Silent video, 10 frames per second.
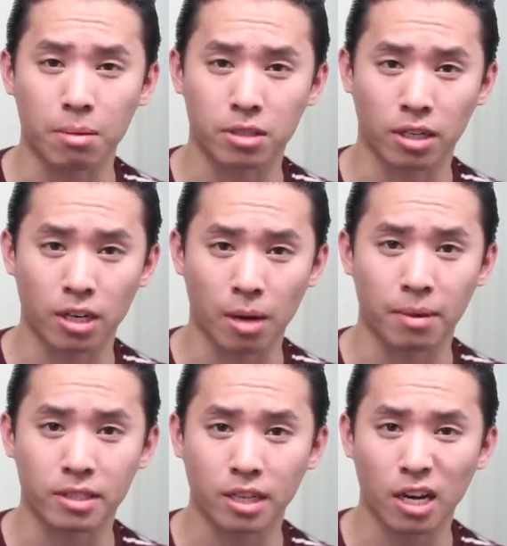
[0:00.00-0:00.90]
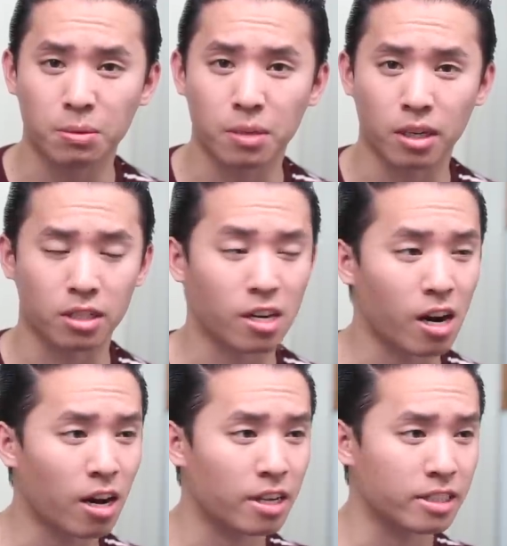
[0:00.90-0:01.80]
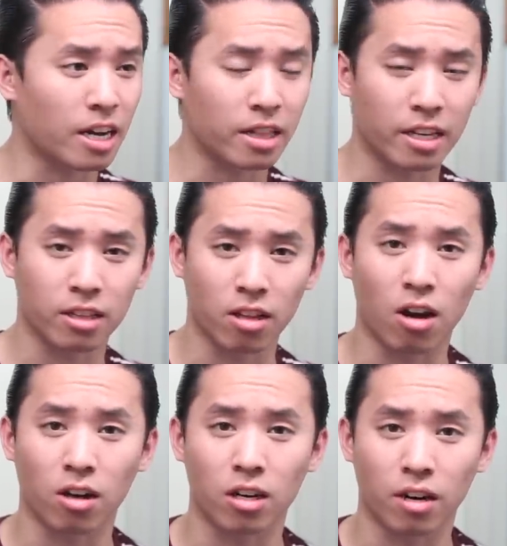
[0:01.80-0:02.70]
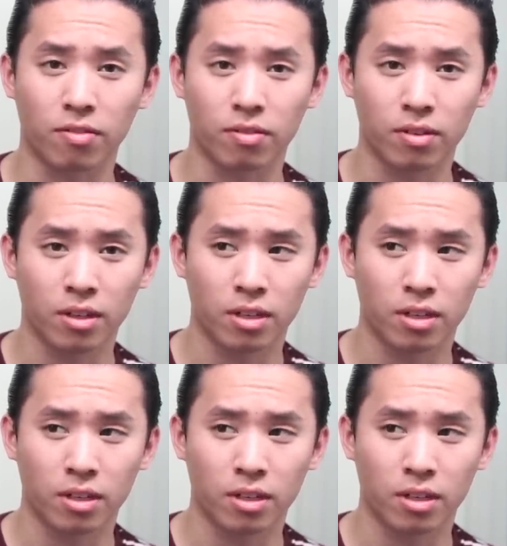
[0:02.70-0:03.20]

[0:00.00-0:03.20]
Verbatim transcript: time slicking down my sides because they're not exactly long enough